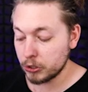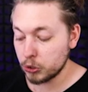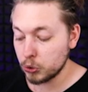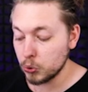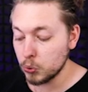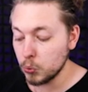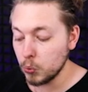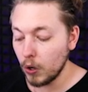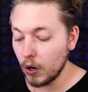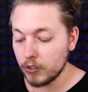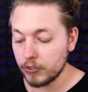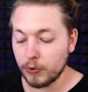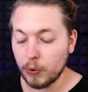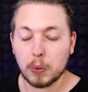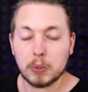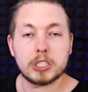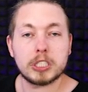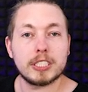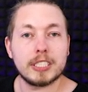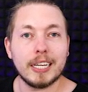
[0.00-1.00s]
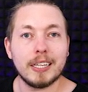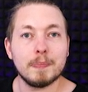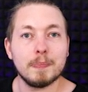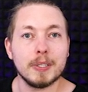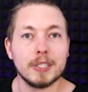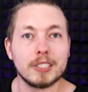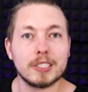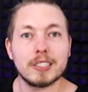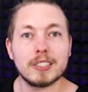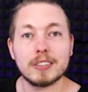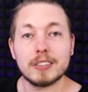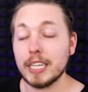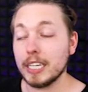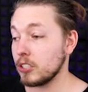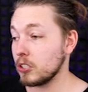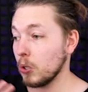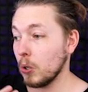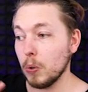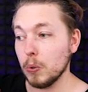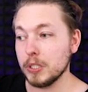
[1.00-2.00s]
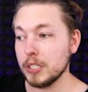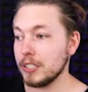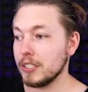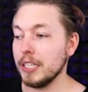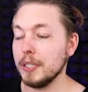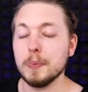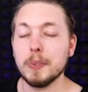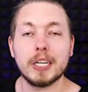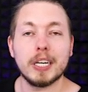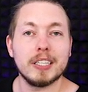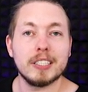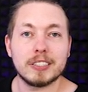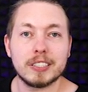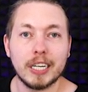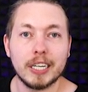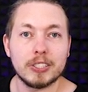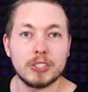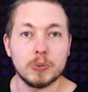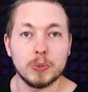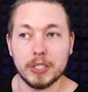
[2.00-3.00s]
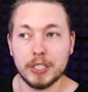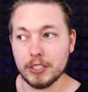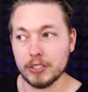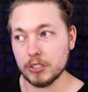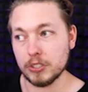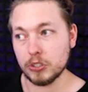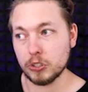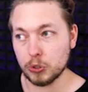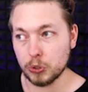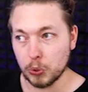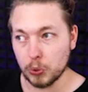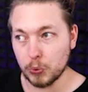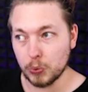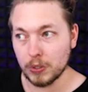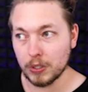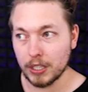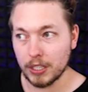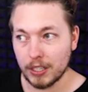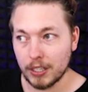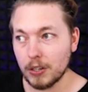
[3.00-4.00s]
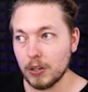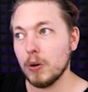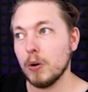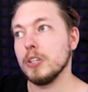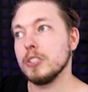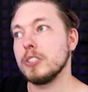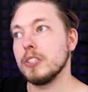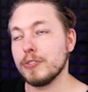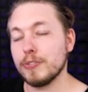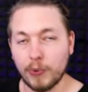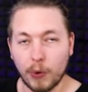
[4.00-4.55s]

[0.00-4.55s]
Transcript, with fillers: a true or false statement. That's the only thing we can assign to it. Is it true or is it